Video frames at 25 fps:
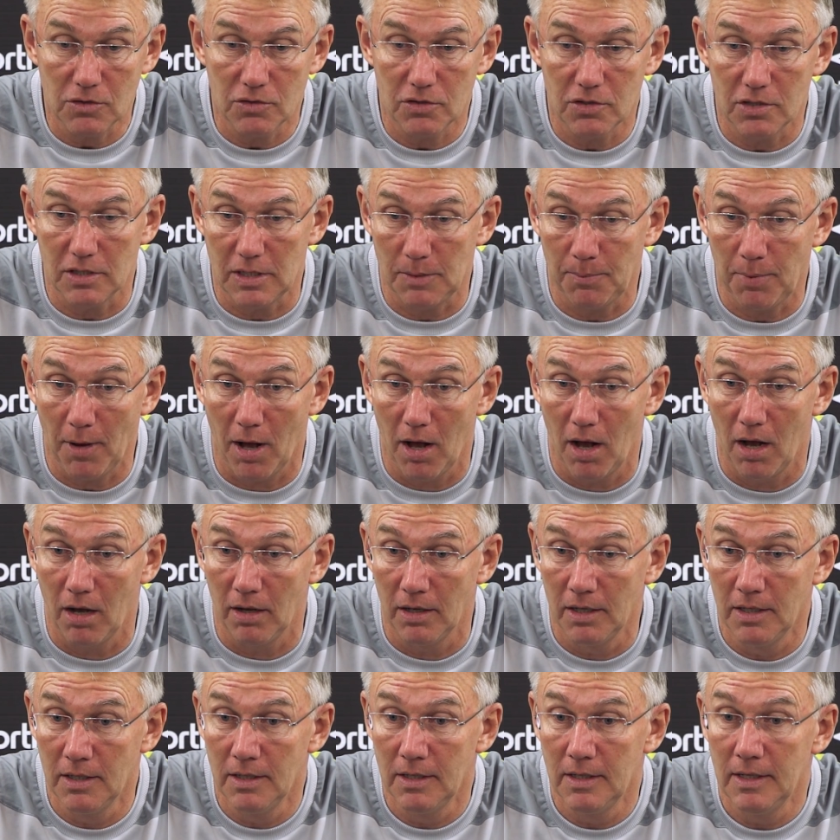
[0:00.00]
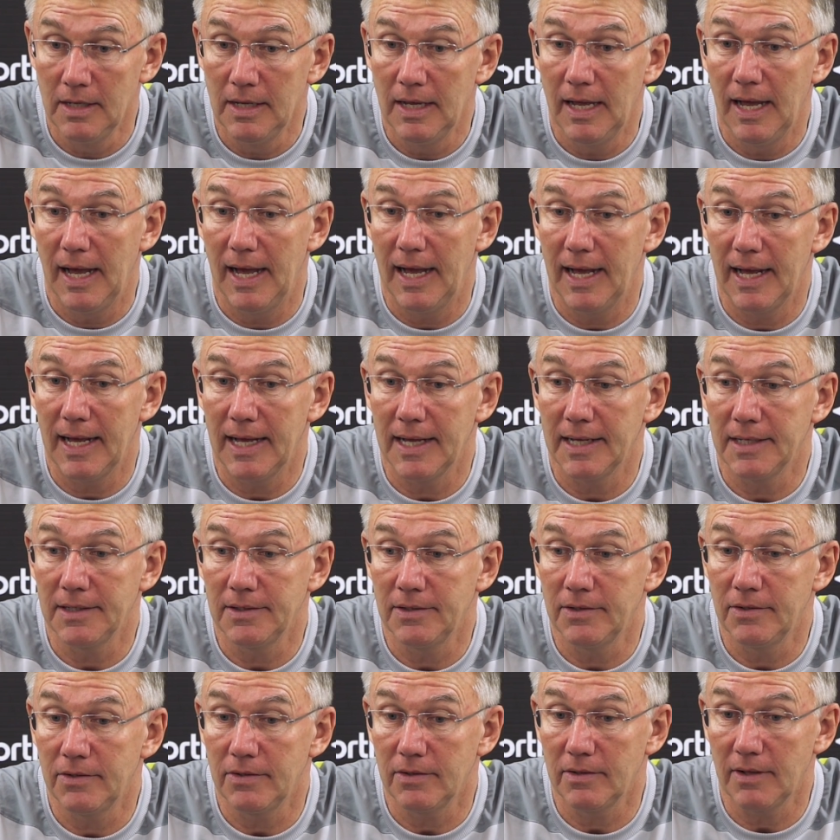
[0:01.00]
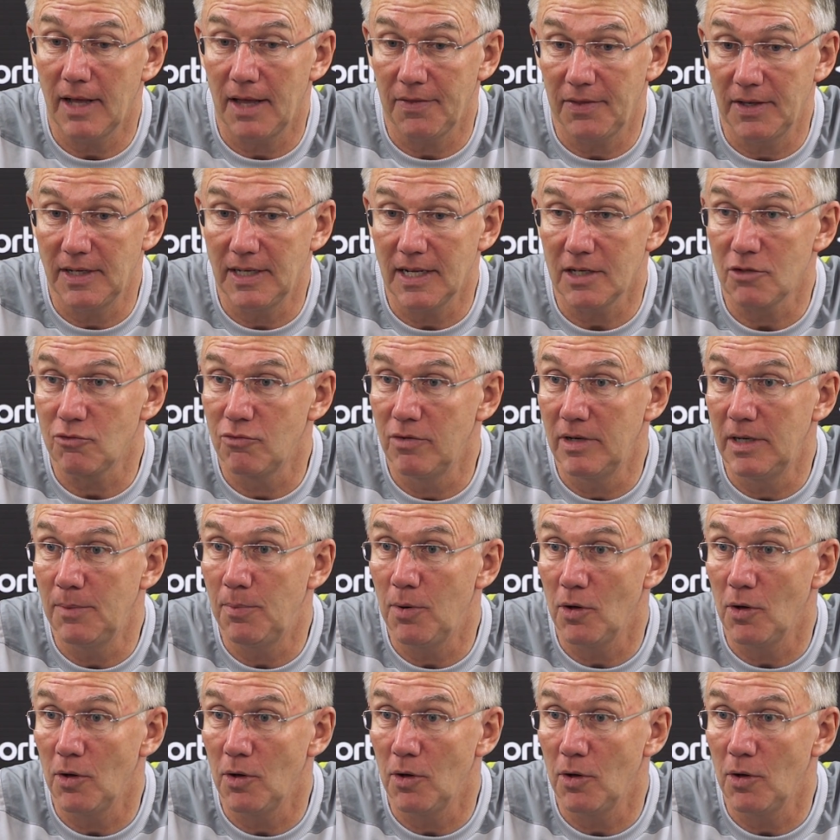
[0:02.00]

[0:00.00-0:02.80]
depart, and I think that's really